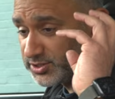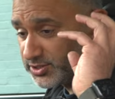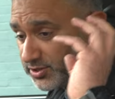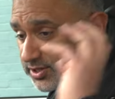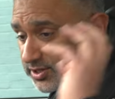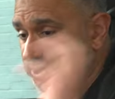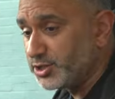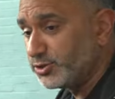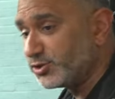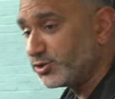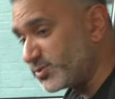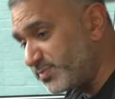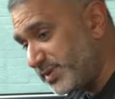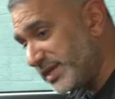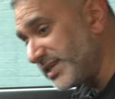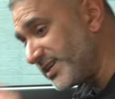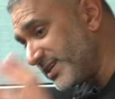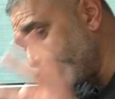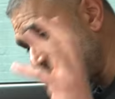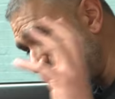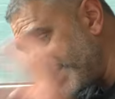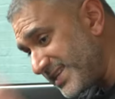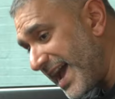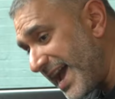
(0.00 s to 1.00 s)
So the new
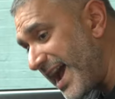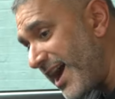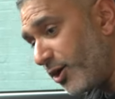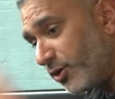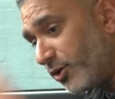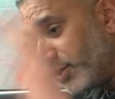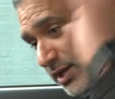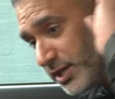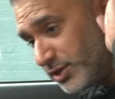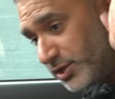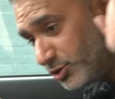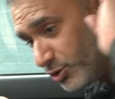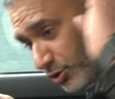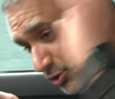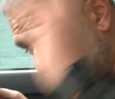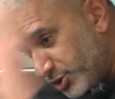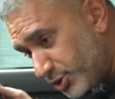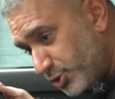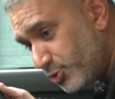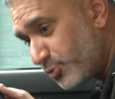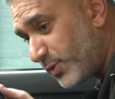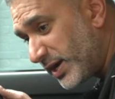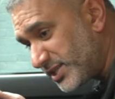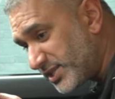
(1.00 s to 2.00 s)
speakers now, you've got
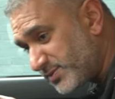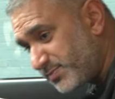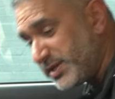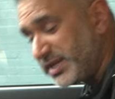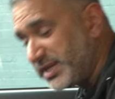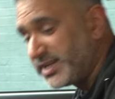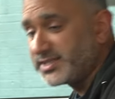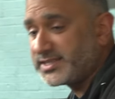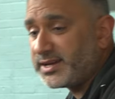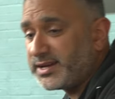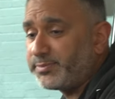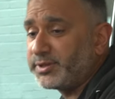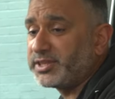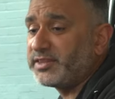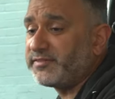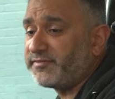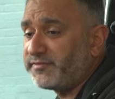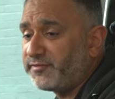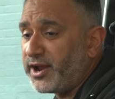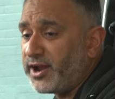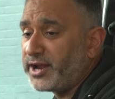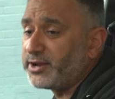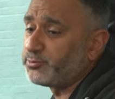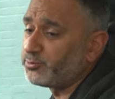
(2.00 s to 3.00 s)
two-way speakers up at the
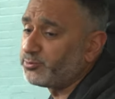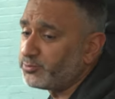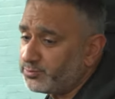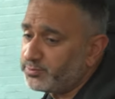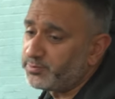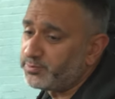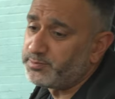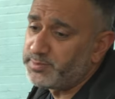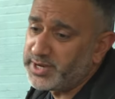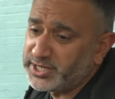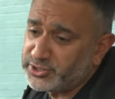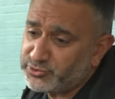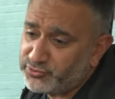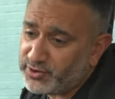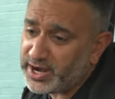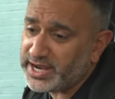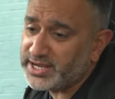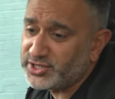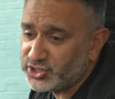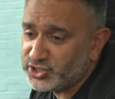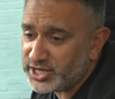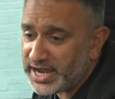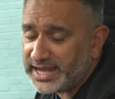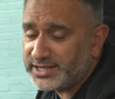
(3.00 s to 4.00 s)
front,
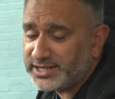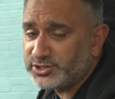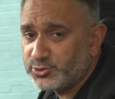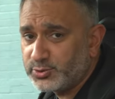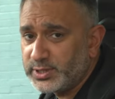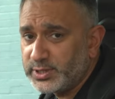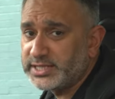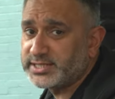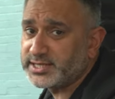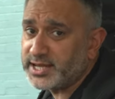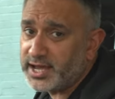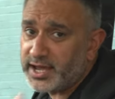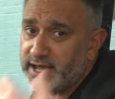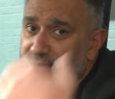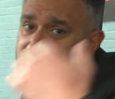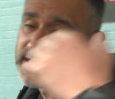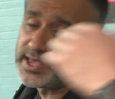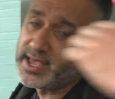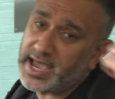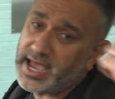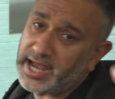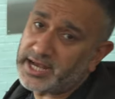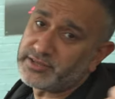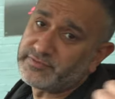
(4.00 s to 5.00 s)
mid-range and tweeter,
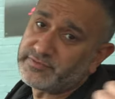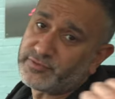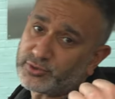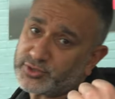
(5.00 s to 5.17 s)
and you've